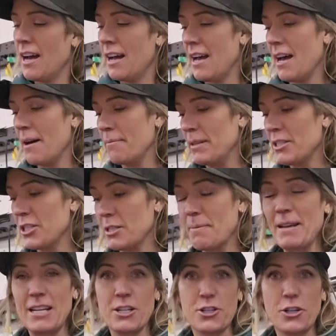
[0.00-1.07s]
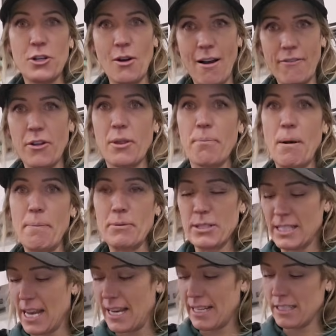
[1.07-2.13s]
And just making sure you have all the proper
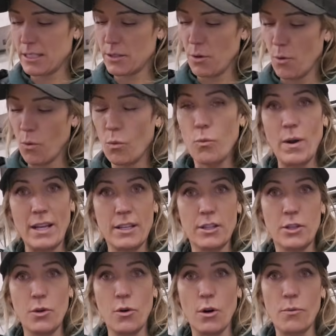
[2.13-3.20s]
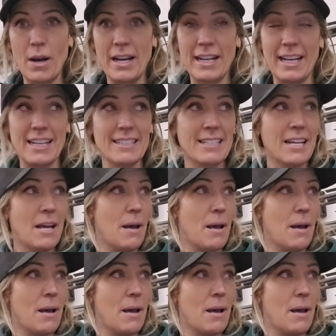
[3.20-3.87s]
settings when you are running it.